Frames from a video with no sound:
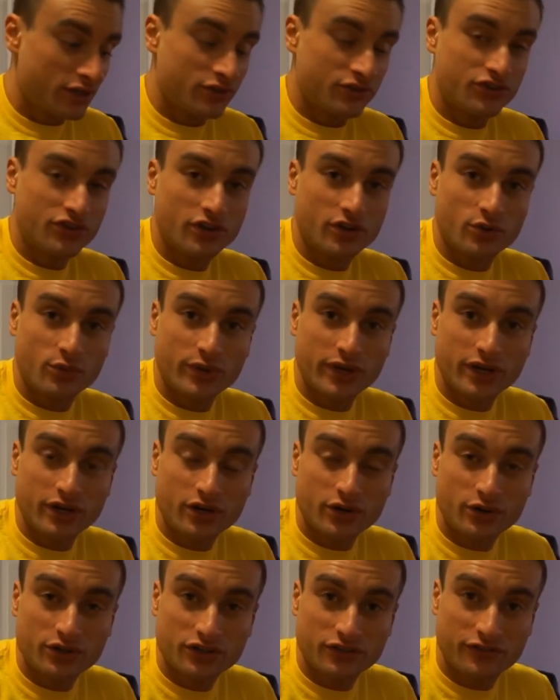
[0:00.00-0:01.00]
So we are
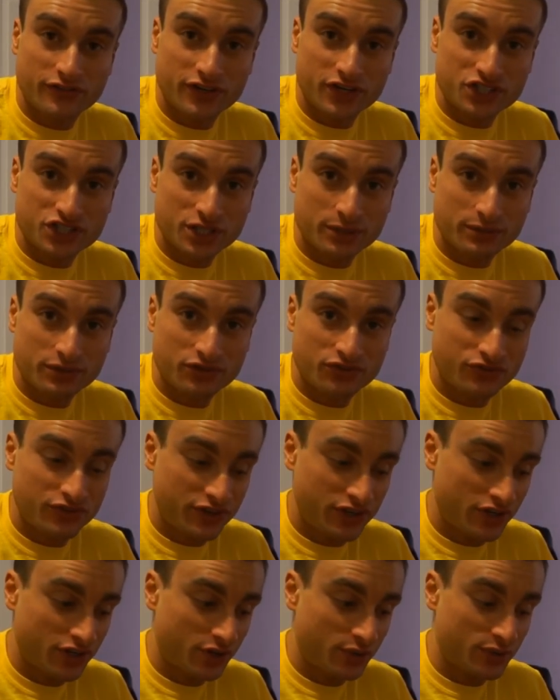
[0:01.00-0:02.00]
going to finish up this
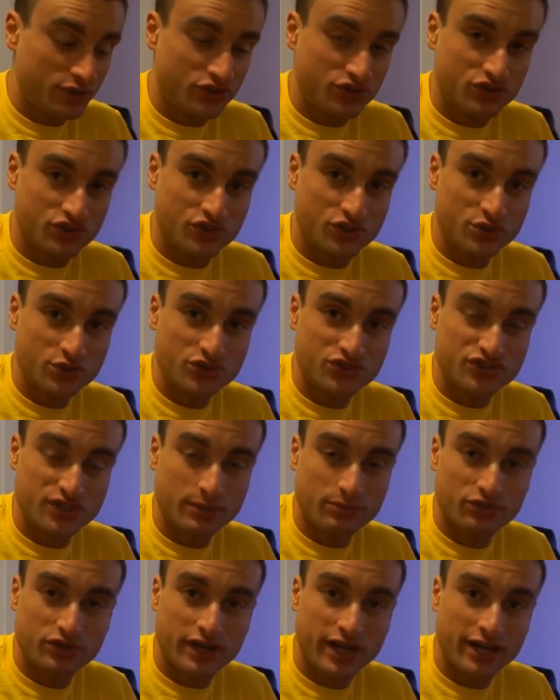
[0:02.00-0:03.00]
video with two
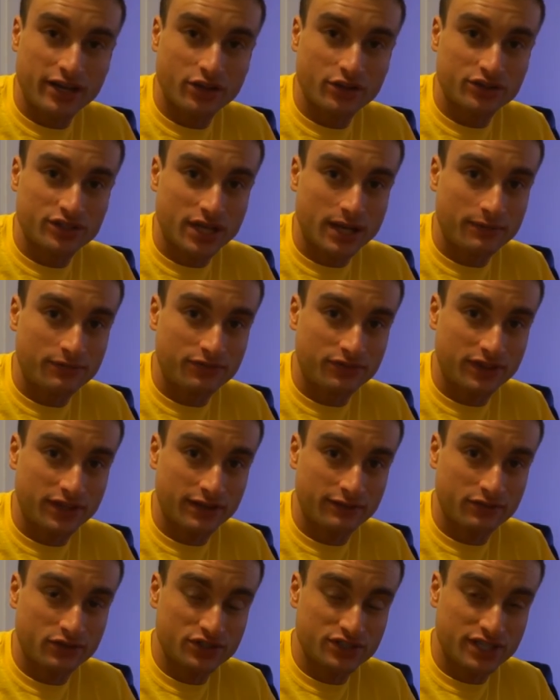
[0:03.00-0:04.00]
separate Halo Top
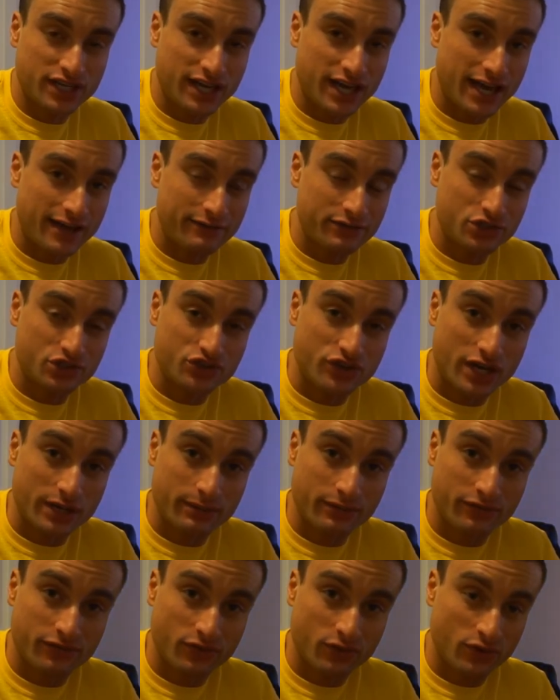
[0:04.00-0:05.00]
flavors that I haven't tried
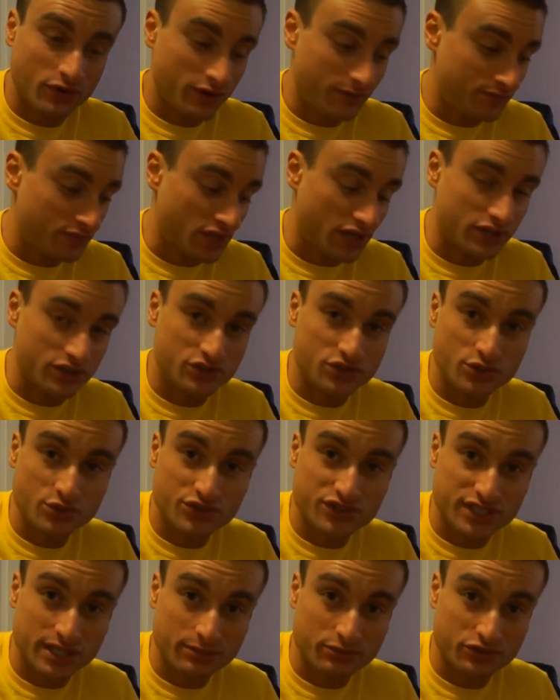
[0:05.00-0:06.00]
before on two
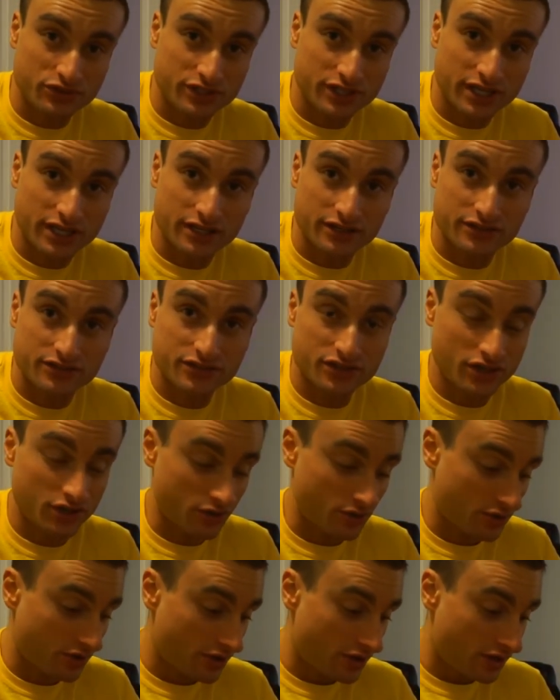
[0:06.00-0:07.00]
separate days.
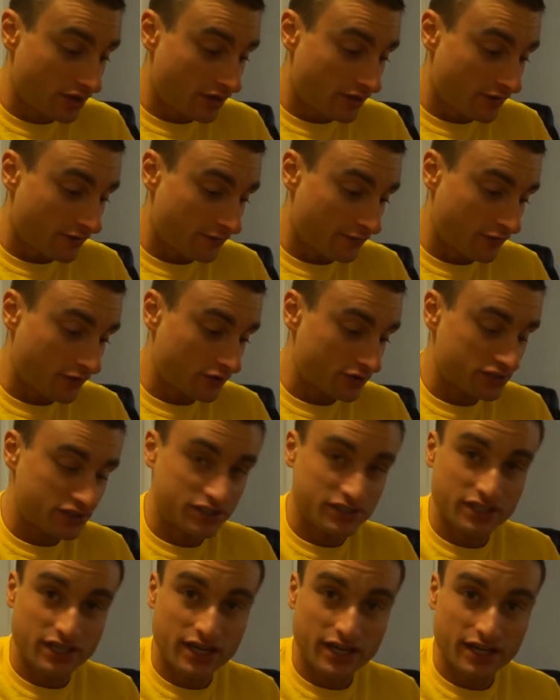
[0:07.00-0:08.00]
So
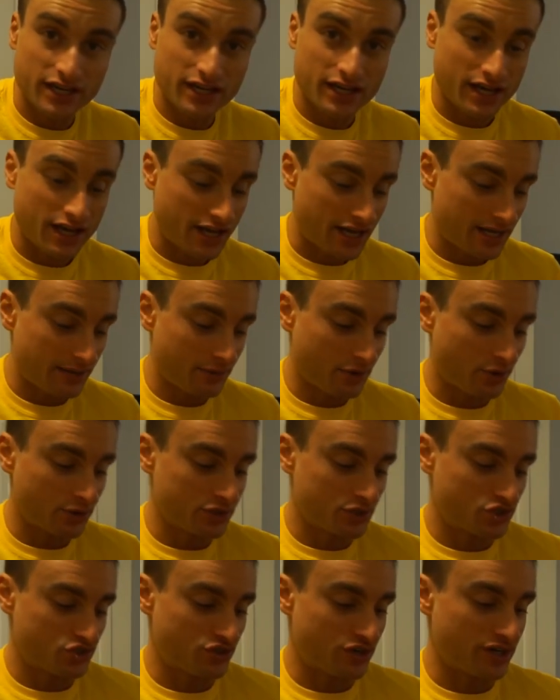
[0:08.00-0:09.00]
first today, I am going
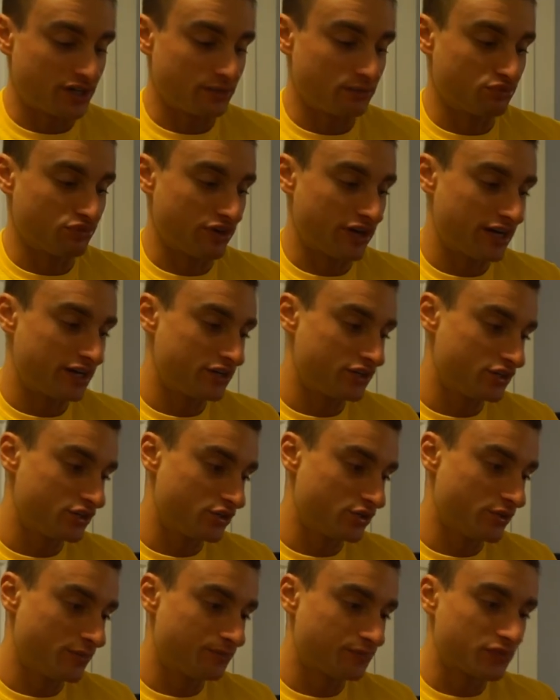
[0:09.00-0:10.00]
to try the brand
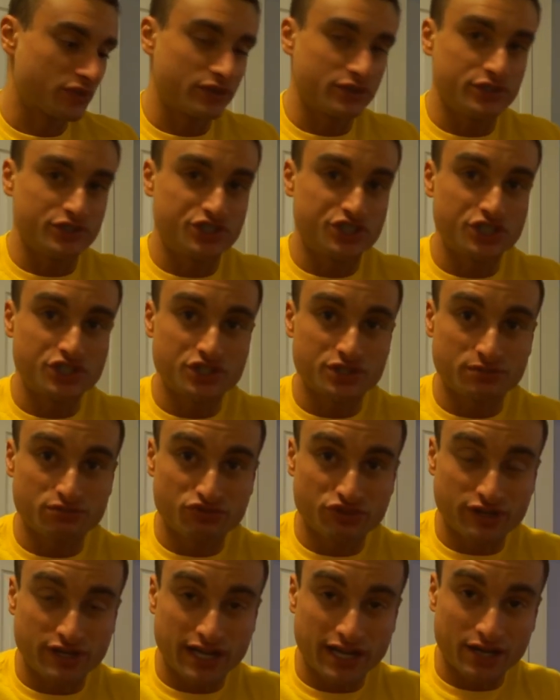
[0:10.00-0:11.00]
new
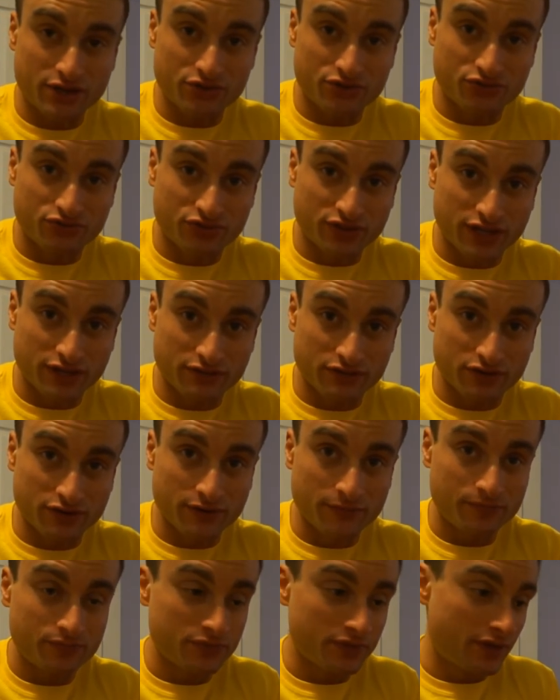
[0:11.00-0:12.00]
gingerbread house flavor.